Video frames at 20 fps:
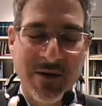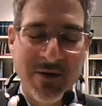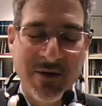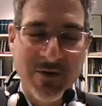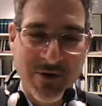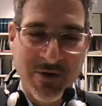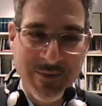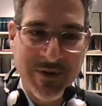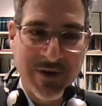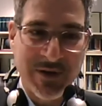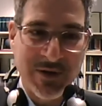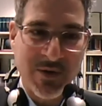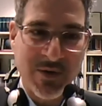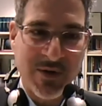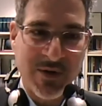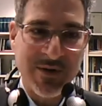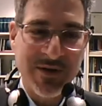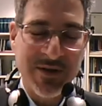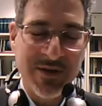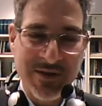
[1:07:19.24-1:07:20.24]
criminal
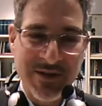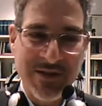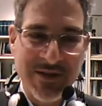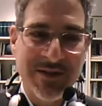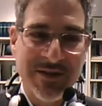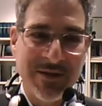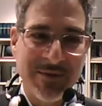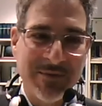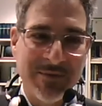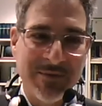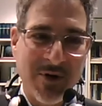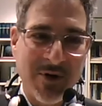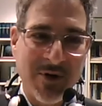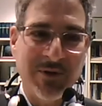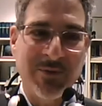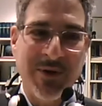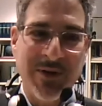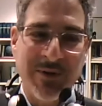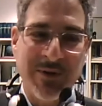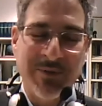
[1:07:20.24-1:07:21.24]
law system model
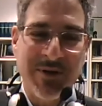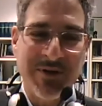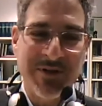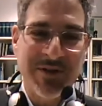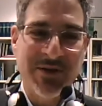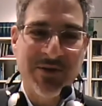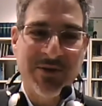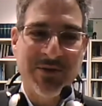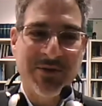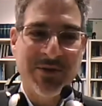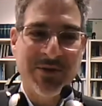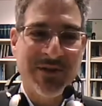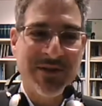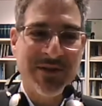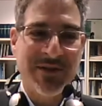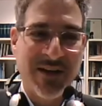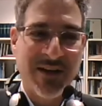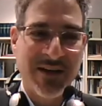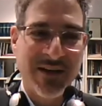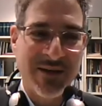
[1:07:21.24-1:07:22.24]
where the prosecutor is
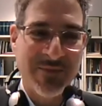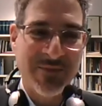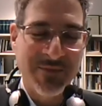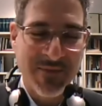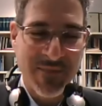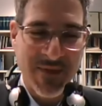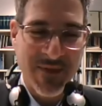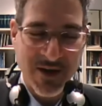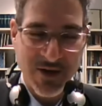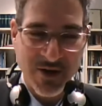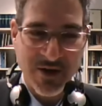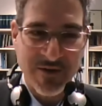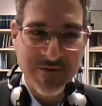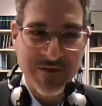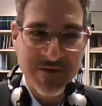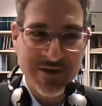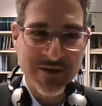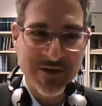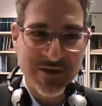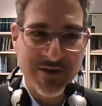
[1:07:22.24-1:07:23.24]
an
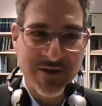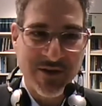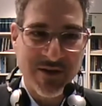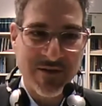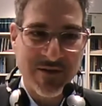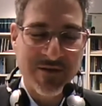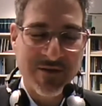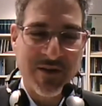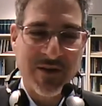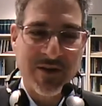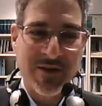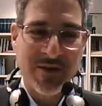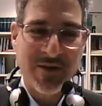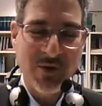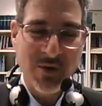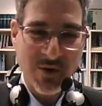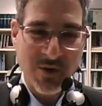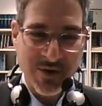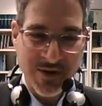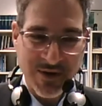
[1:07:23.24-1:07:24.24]
officer of the
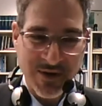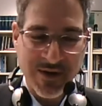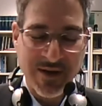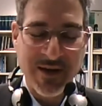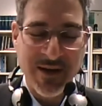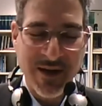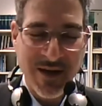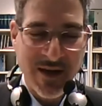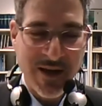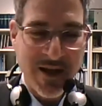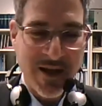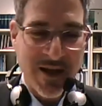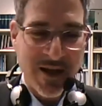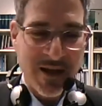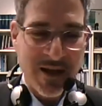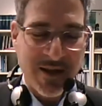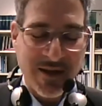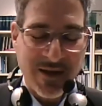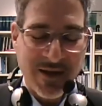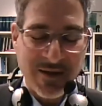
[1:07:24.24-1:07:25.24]
court.
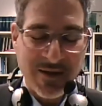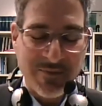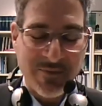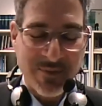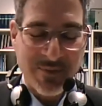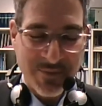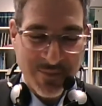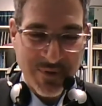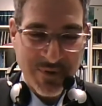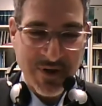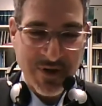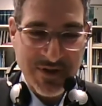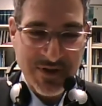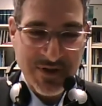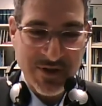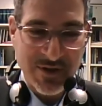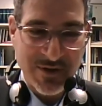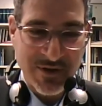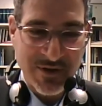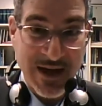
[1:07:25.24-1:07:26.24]
The
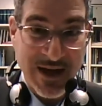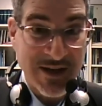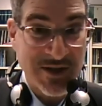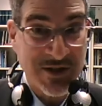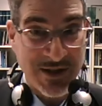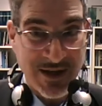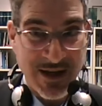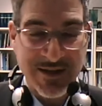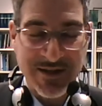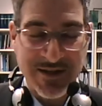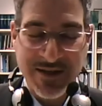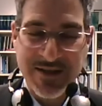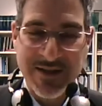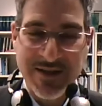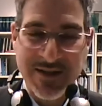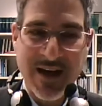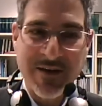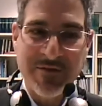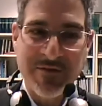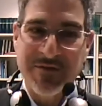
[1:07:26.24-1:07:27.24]
prosecutor actually has a
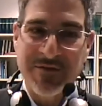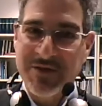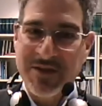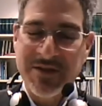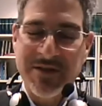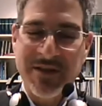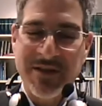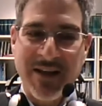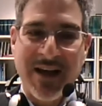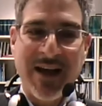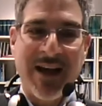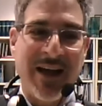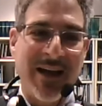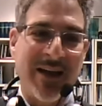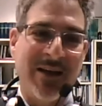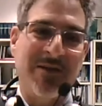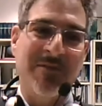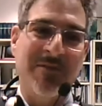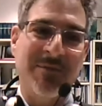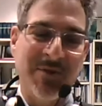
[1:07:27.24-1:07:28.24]
staff just in The
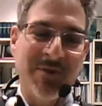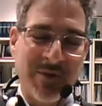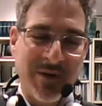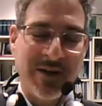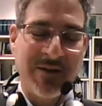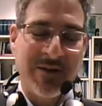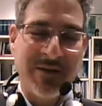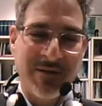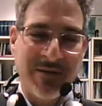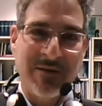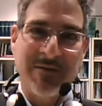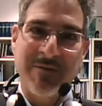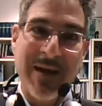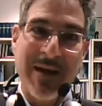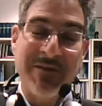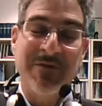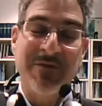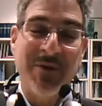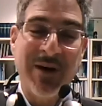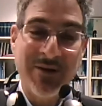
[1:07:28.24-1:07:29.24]
Hague of between
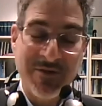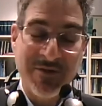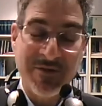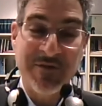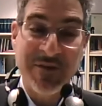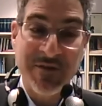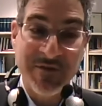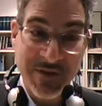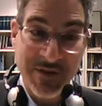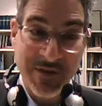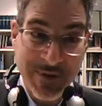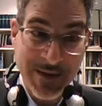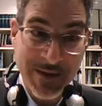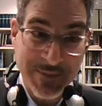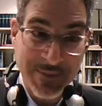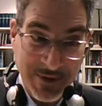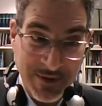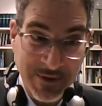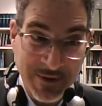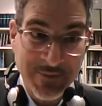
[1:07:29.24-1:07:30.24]
about 450
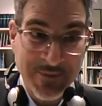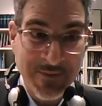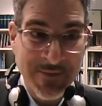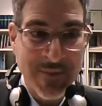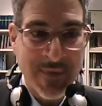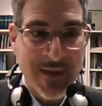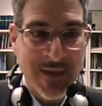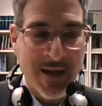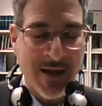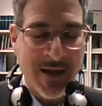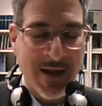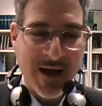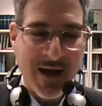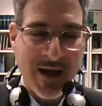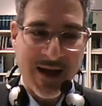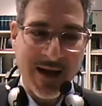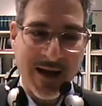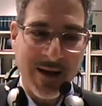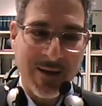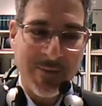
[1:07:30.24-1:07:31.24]
people,
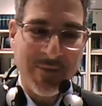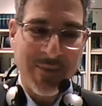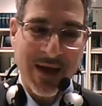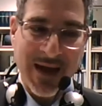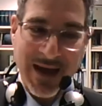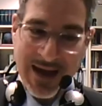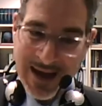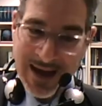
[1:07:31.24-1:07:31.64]
and